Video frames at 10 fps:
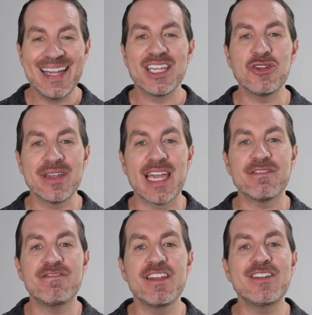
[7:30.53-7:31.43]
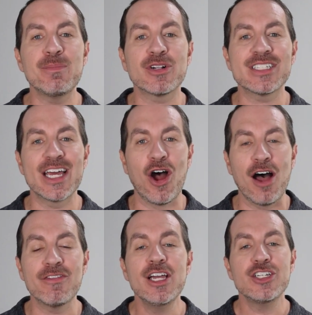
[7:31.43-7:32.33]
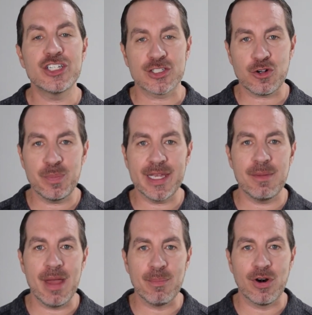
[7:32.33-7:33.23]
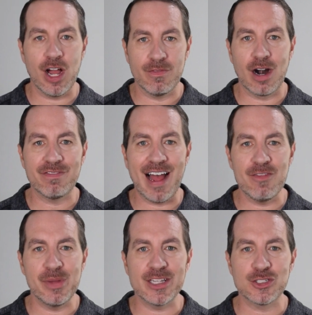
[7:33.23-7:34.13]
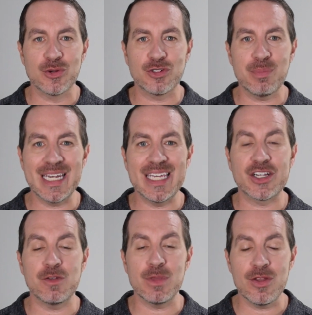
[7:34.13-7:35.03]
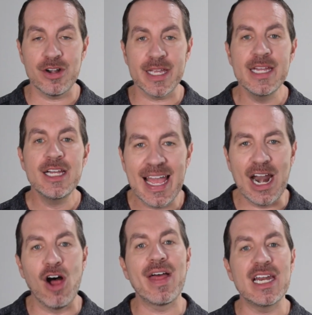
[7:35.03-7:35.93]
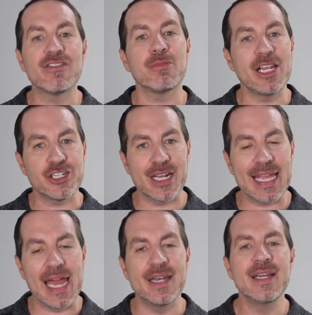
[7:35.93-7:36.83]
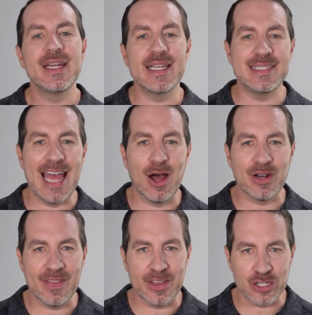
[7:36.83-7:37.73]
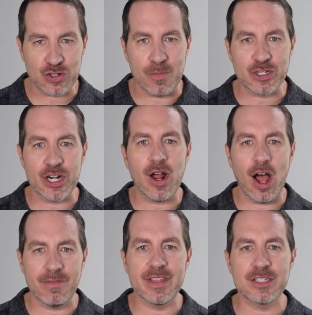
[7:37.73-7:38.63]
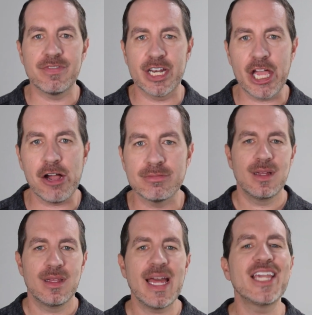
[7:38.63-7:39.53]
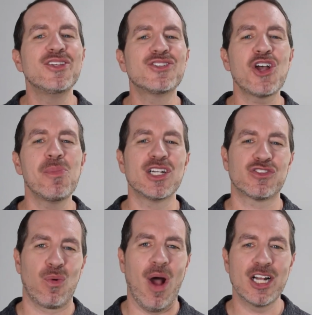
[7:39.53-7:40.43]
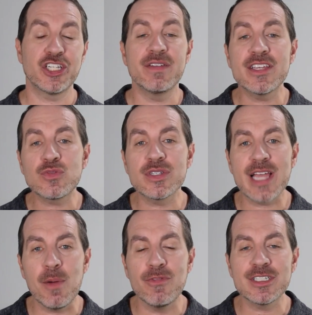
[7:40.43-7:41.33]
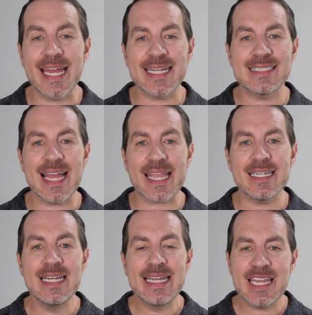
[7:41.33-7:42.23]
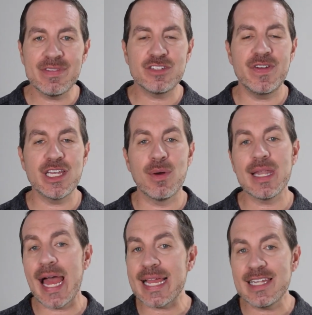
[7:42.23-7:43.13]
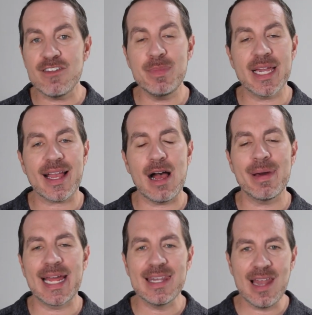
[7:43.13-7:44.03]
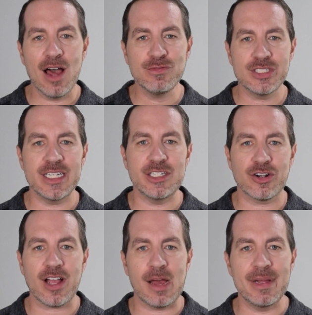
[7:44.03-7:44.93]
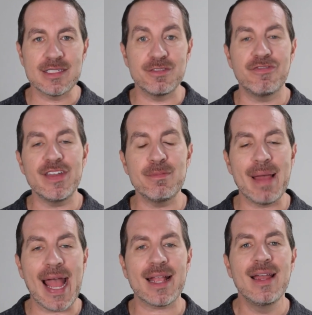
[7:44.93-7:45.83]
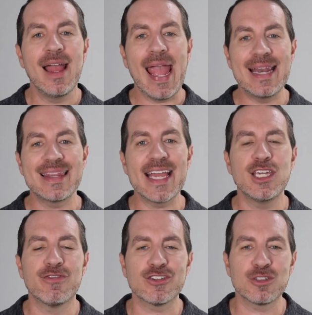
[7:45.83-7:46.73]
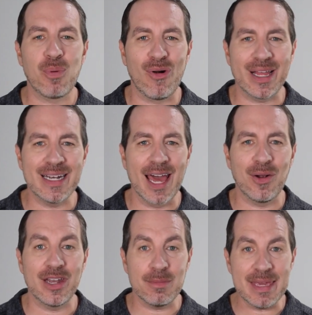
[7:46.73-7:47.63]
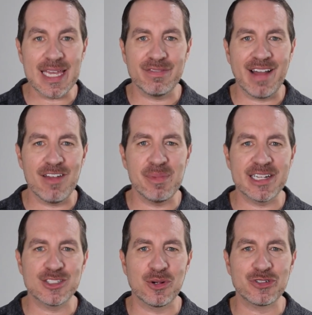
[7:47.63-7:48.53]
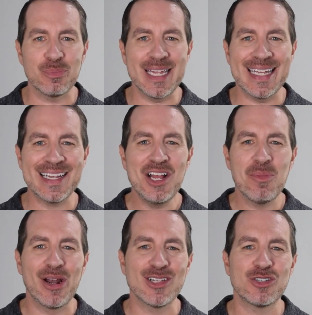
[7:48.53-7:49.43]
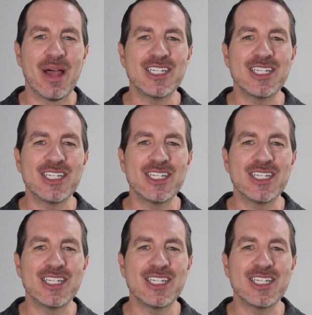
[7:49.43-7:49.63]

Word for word: you can get 50% off just for being a member of our 5-Minute Social Media community. And all that information, again, is down in the description of this video. Thank you so much for watching. If this was helpful, take a second, give this video a like, leave me a comment. I love seeing your comments and feedback. And thank you for supporting not only me at 5-Minute Social Media, but also my